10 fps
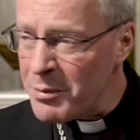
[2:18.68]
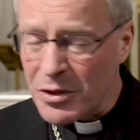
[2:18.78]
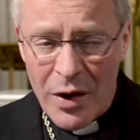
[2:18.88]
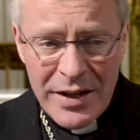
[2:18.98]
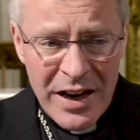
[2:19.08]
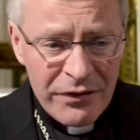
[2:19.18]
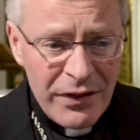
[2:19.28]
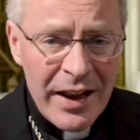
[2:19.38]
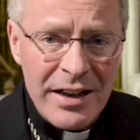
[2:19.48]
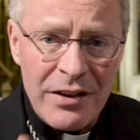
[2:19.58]
able to
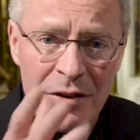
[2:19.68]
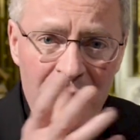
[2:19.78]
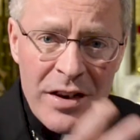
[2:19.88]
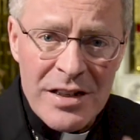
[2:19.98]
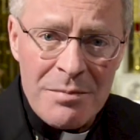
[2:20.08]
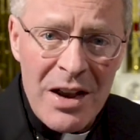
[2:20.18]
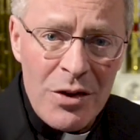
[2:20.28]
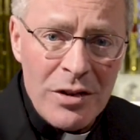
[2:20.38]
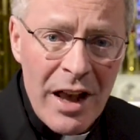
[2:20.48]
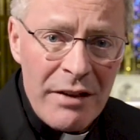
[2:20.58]
identify different things in my
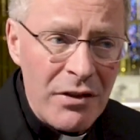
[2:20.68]
own life